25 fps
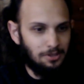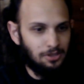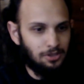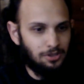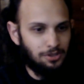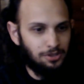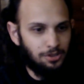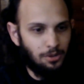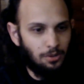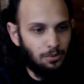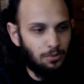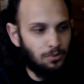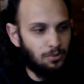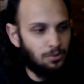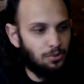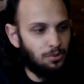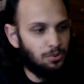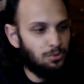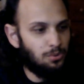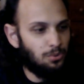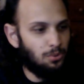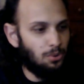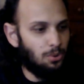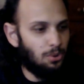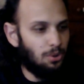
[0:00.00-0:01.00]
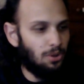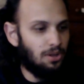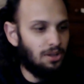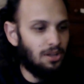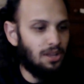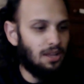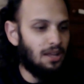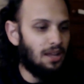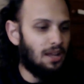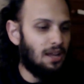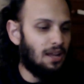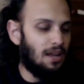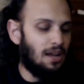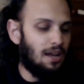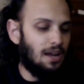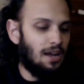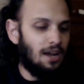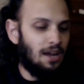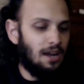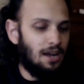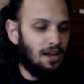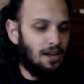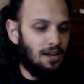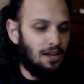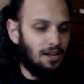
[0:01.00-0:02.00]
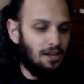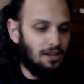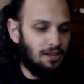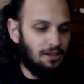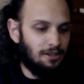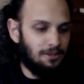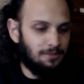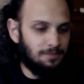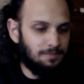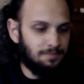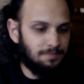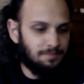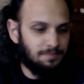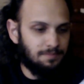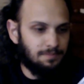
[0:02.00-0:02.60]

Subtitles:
It's so cool. You